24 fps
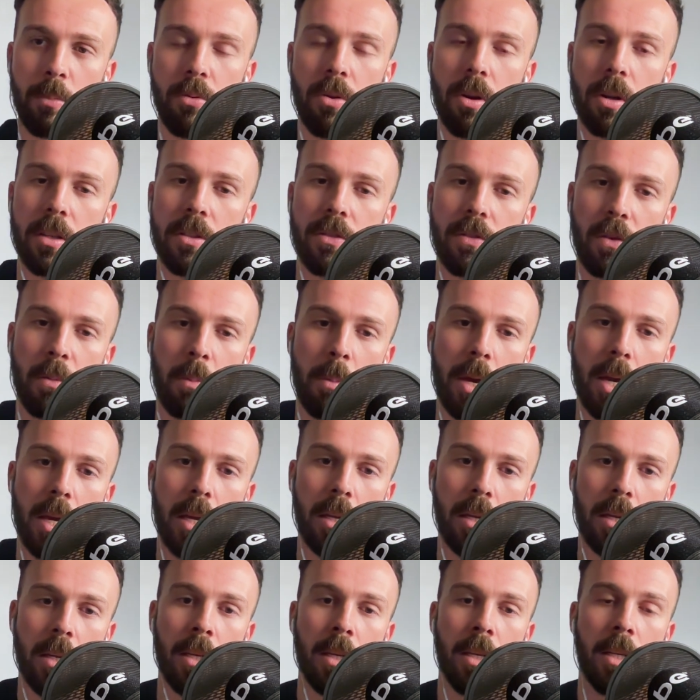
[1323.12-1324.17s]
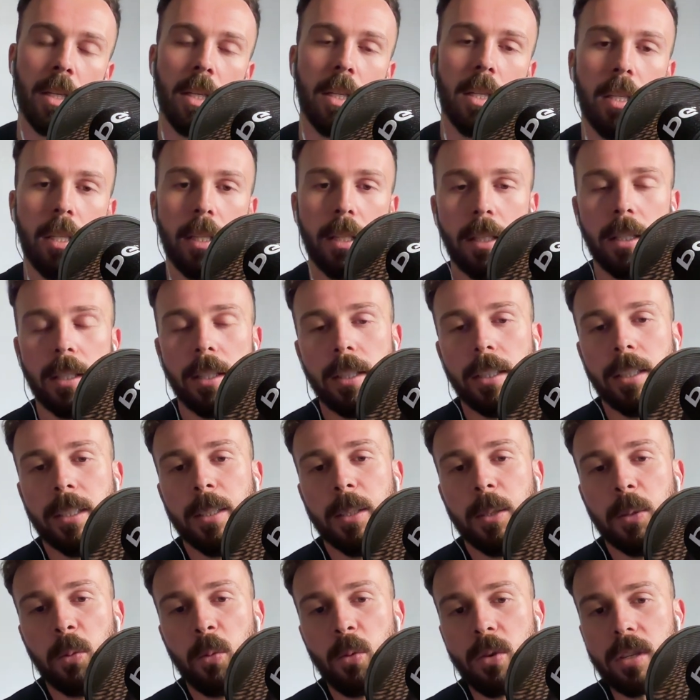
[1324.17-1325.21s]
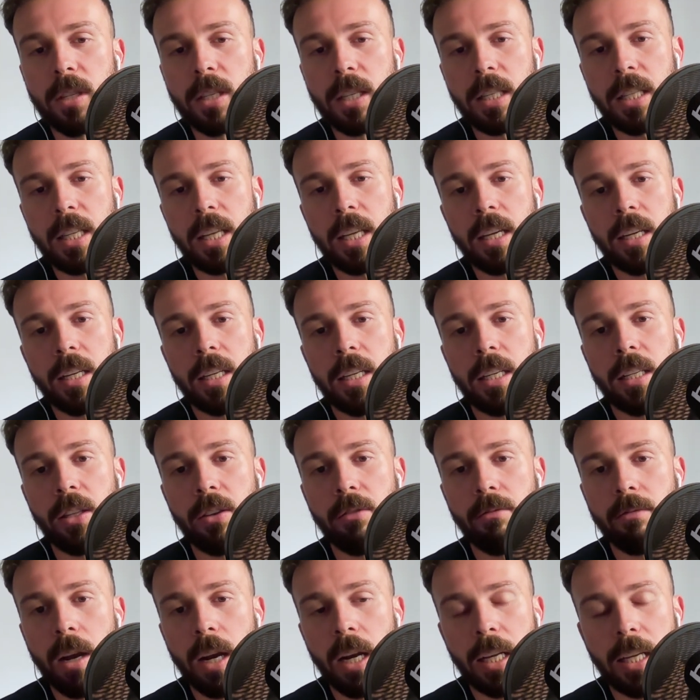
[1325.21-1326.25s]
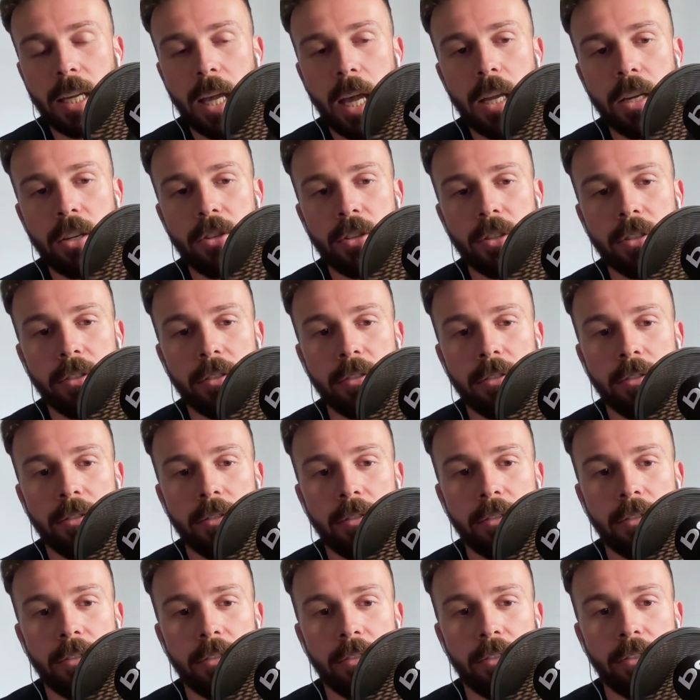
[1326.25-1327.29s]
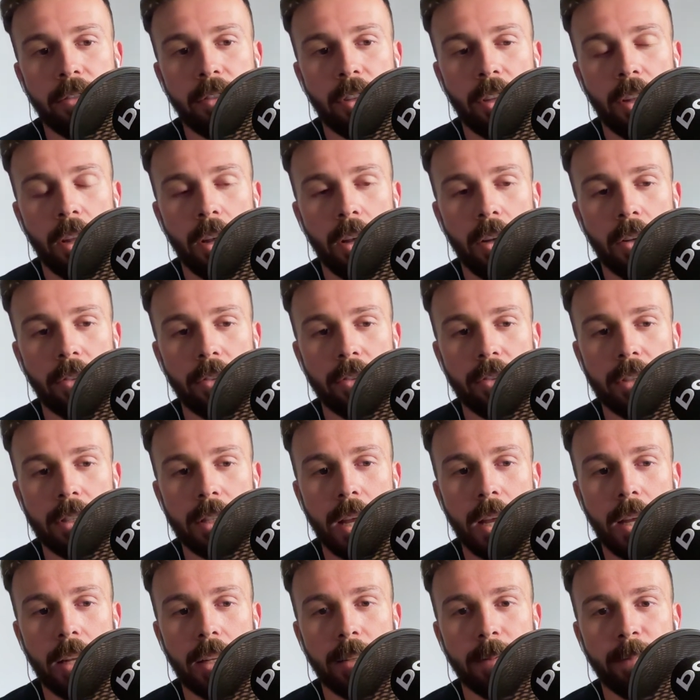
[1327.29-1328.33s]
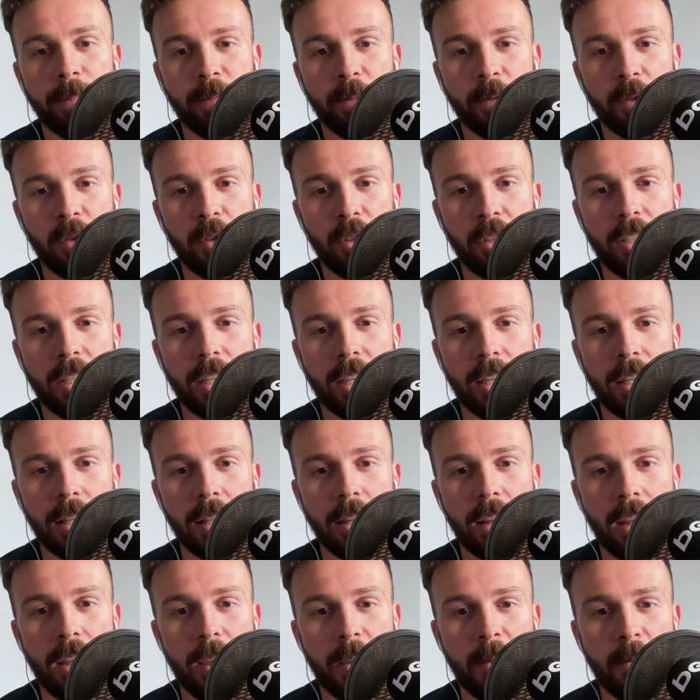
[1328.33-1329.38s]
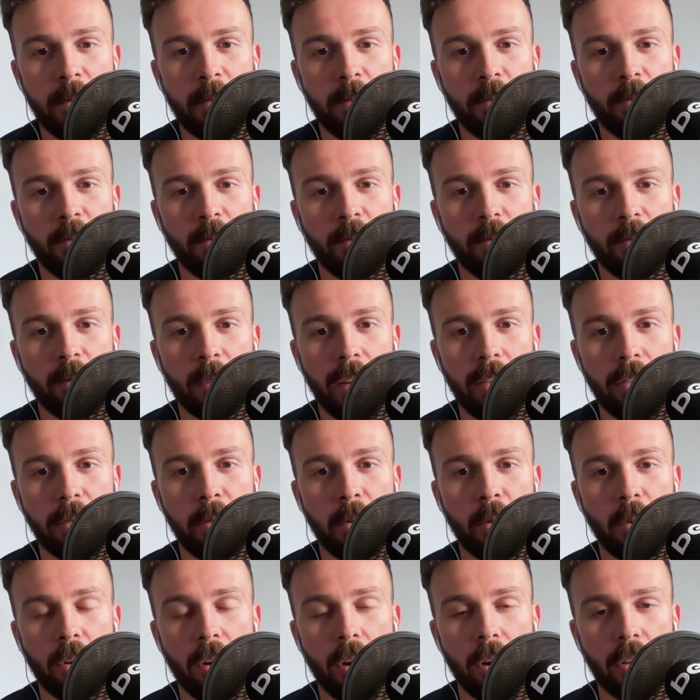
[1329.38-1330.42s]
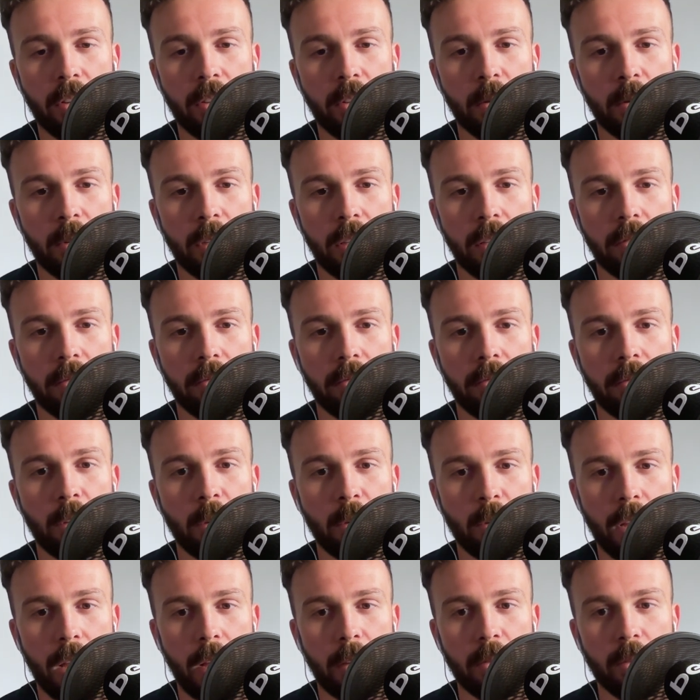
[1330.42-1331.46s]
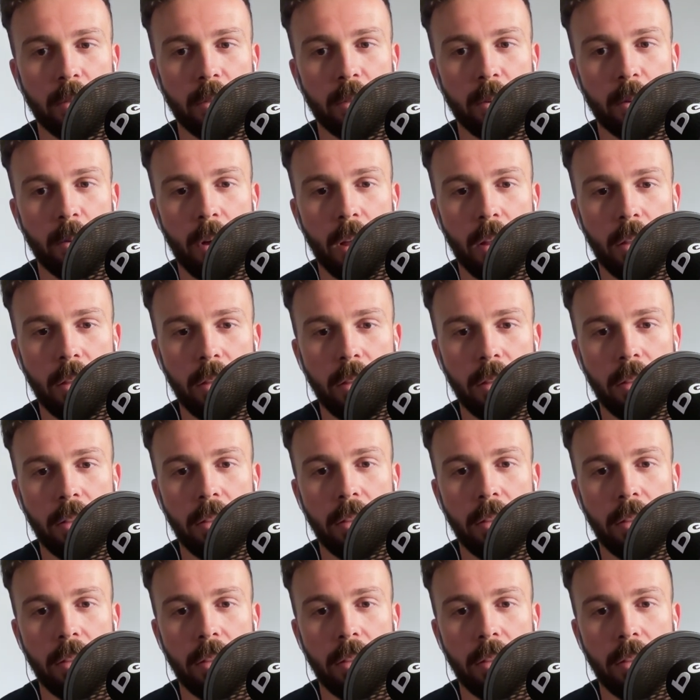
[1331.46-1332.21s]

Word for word: price for me was in the relegation odds, Dan. Have you seen Liverpool and Arsenal at 2,000 to 1?